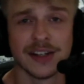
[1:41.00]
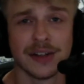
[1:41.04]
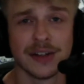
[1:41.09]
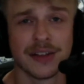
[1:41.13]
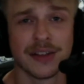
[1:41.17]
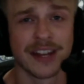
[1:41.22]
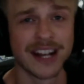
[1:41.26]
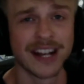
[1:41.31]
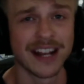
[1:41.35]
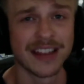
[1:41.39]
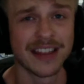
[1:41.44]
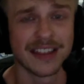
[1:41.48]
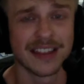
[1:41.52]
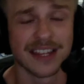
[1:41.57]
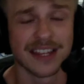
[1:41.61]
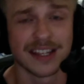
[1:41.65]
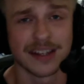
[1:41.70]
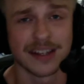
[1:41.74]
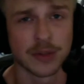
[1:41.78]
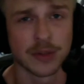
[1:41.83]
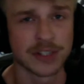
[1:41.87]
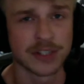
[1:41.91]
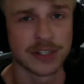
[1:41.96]
that I think
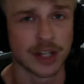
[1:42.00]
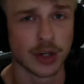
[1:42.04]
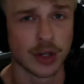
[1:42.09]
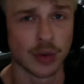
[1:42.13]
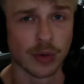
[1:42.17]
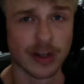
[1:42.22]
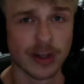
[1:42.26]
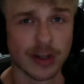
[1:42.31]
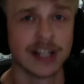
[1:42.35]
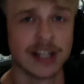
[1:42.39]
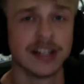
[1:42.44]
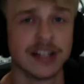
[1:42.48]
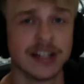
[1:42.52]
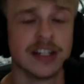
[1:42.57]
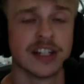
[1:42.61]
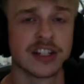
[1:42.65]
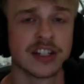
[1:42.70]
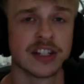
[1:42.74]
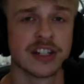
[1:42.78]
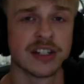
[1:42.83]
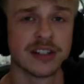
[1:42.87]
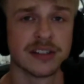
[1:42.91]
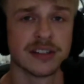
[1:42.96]
was a great
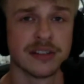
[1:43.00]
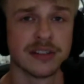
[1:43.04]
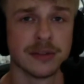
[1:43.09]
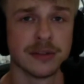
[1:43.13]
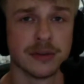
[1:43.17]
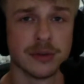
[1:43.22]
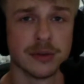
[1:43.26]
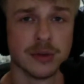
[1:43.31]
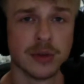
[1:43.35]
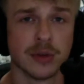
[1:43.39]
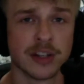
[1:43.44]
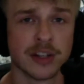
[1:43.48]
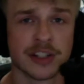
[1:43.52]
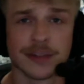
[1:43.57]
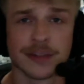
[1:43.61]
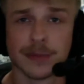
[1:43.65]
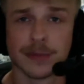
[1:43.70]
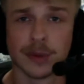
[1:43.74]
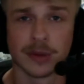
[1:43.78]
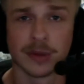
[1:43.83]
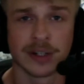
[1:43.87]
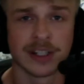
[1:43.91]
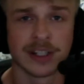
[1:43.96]
addition to
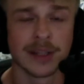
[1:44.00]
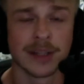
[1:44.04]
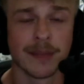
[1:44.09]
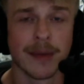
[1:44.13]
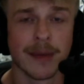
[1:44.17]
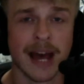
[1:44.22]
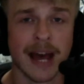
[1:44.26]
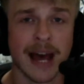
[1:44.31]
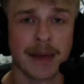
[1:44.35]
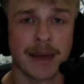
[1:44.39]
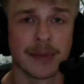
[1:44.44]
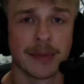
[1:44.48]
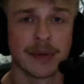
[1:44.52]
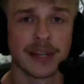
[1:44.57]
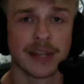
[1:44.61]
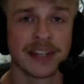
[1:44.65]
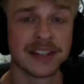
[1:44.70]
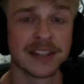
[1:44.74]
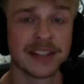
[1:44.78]
exploring the map is the